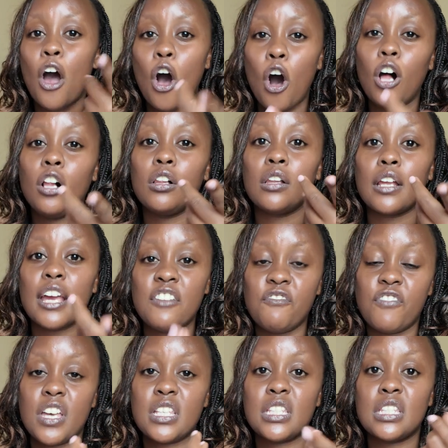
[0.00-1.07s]
all
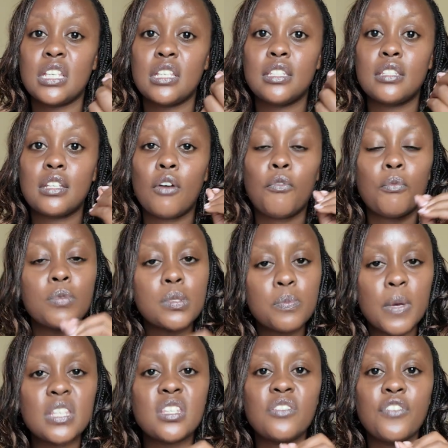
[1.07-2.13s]
investors,
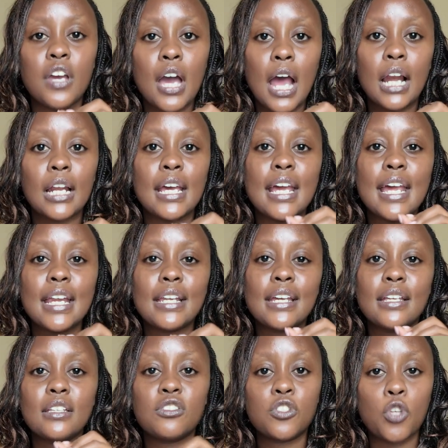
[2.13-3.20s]
specifically
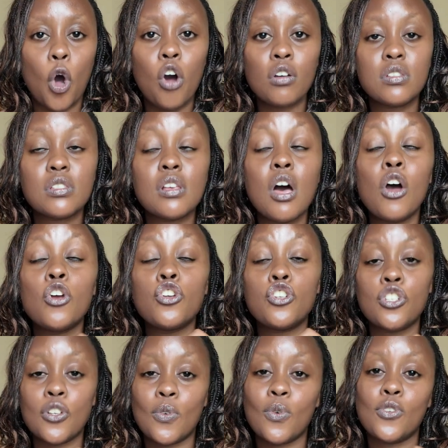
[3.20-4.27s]
in stocks,
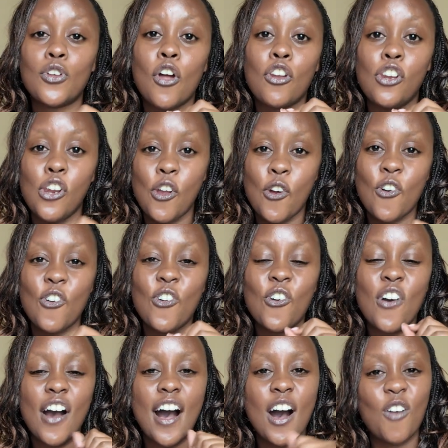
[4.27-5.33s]
should know
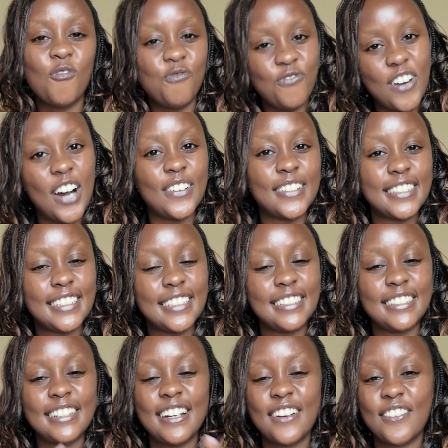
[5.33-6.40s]

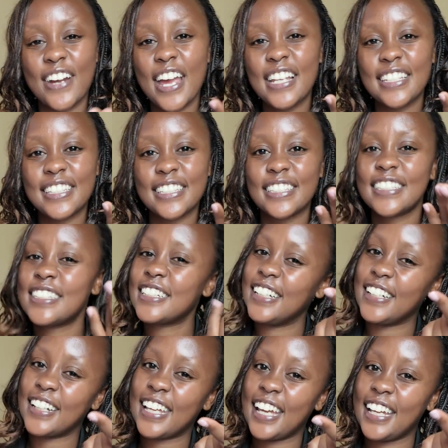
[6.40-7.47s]
about, right?
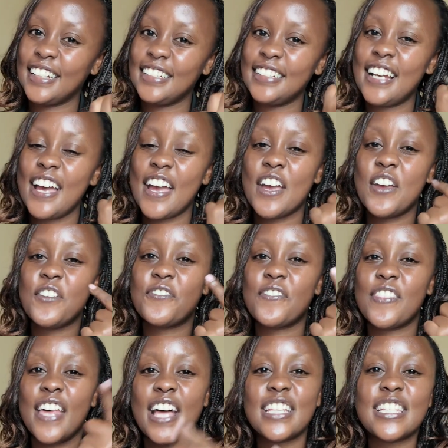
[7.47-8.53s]
Okay, if
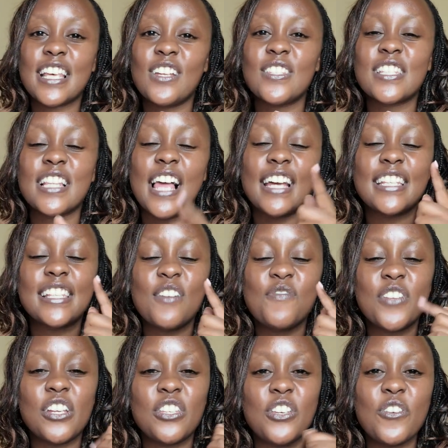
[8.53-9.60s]
that sounds like
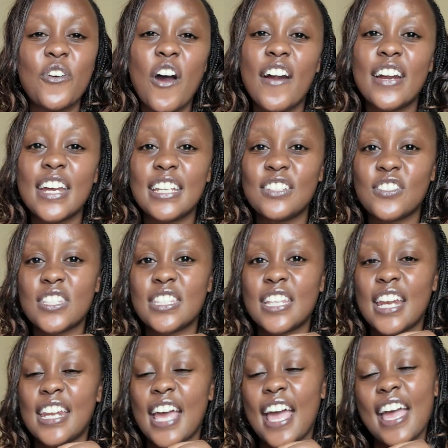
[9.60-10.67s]
something you are
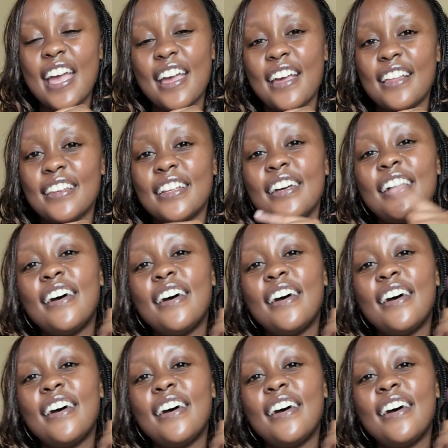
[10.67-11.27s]
interested in,